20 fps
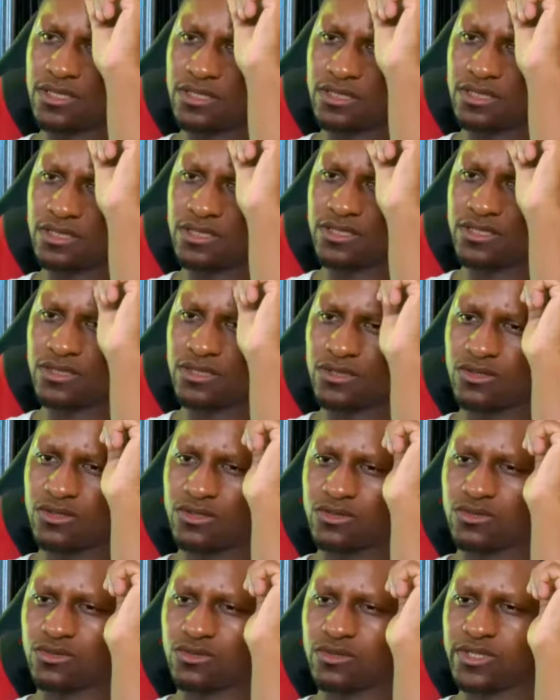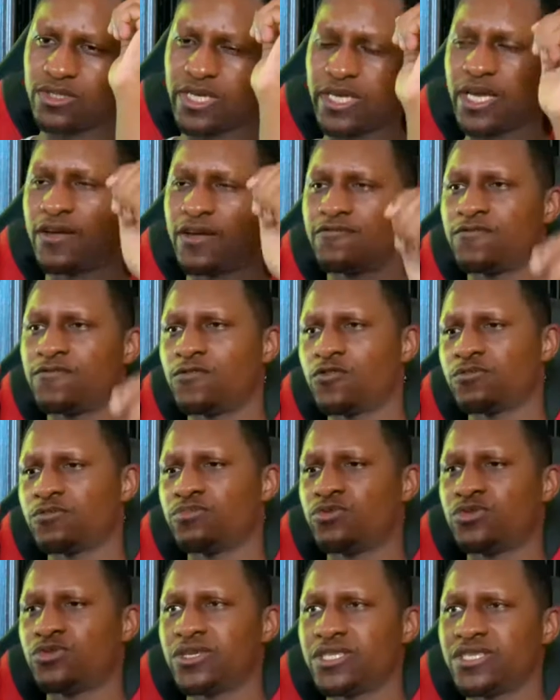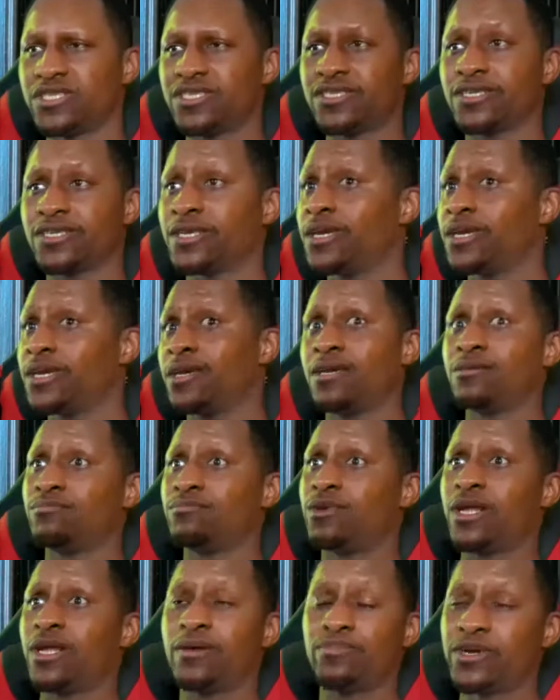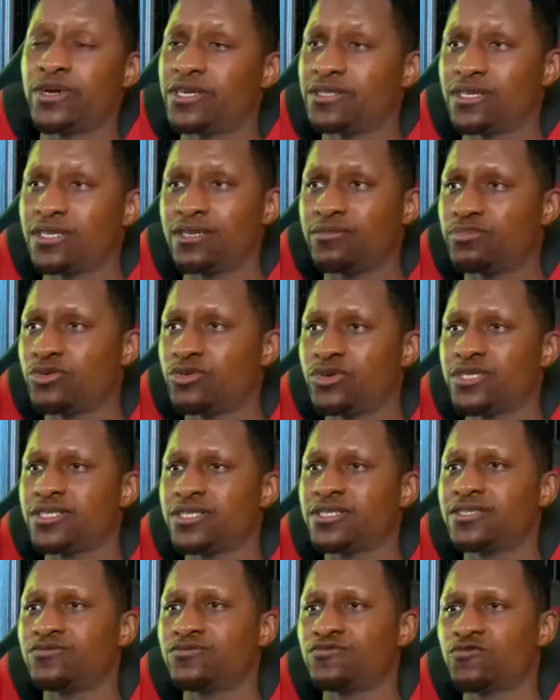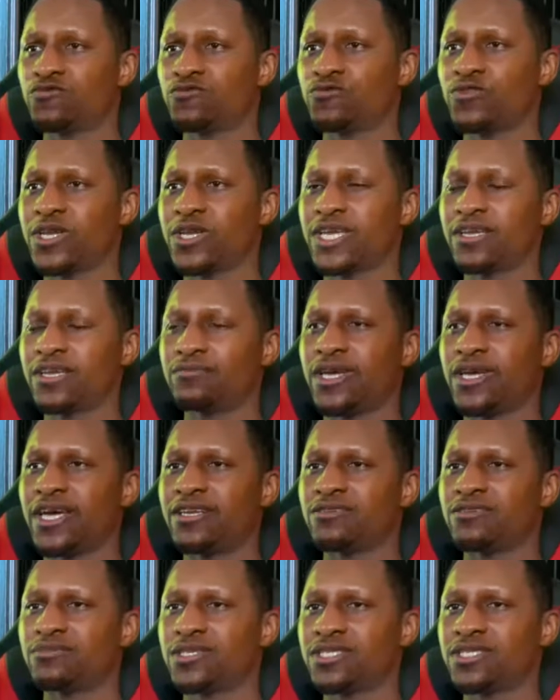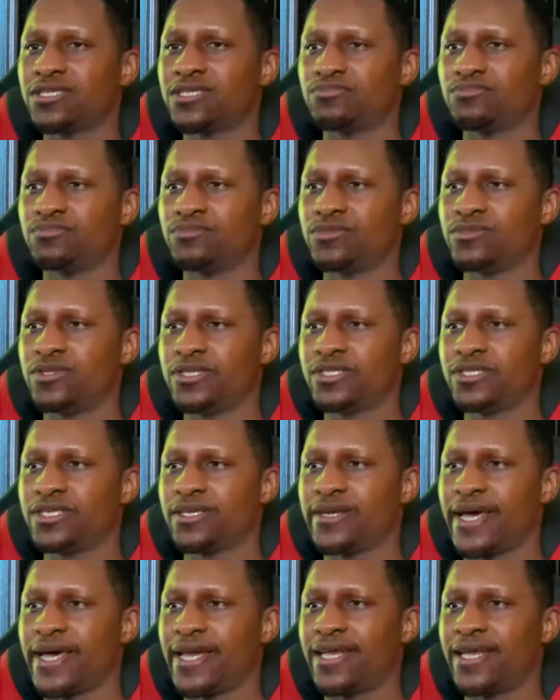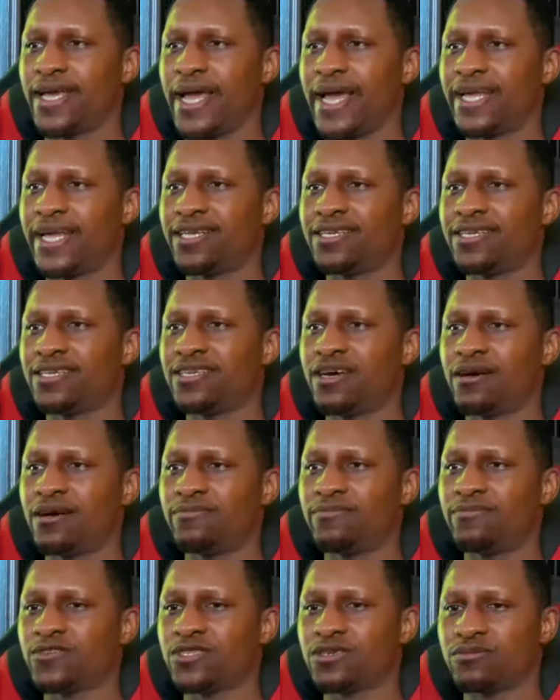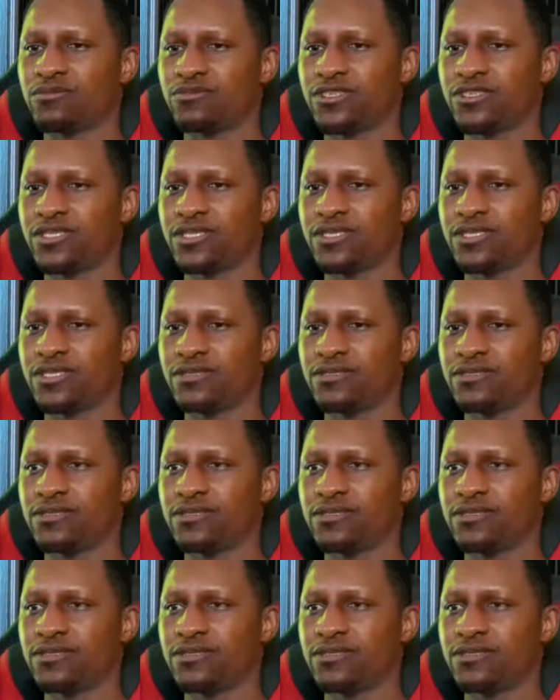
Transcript: So they got 4 points, but apparently the points doesn't freaking matter because they're not adding it up for some reason.